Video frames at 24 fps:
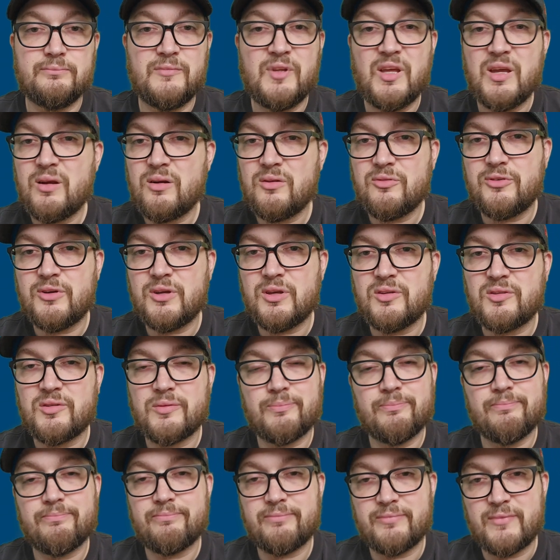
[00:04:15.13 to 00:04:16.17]
Niagara
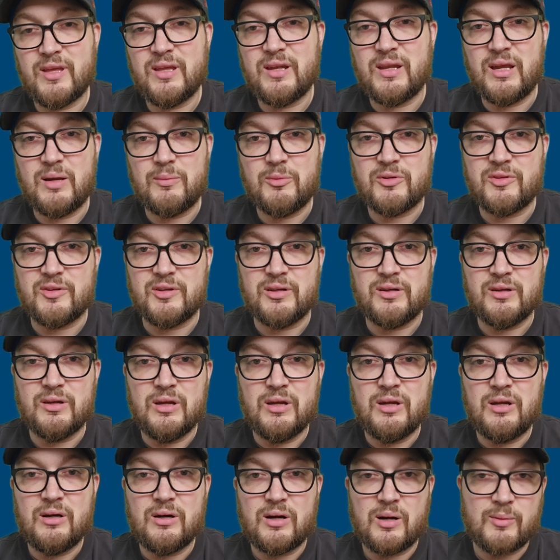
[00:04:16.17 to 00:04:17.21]
Falls and Hamilton
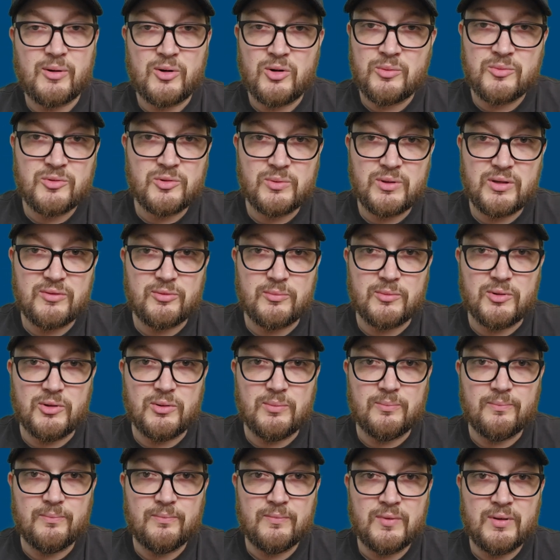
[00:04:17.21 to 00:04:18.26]
are my homes away from
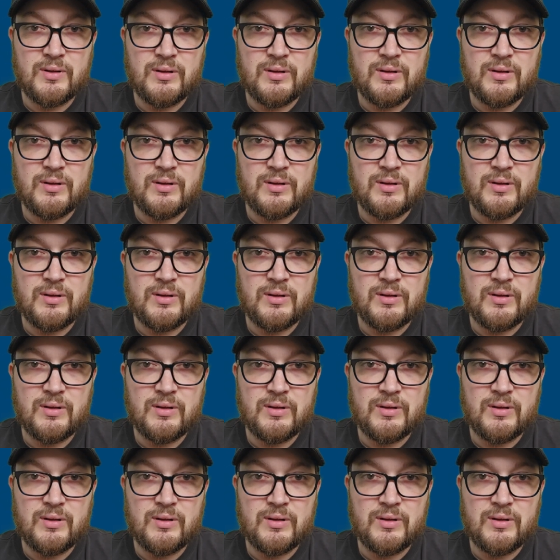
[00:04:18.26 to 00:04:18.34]
home.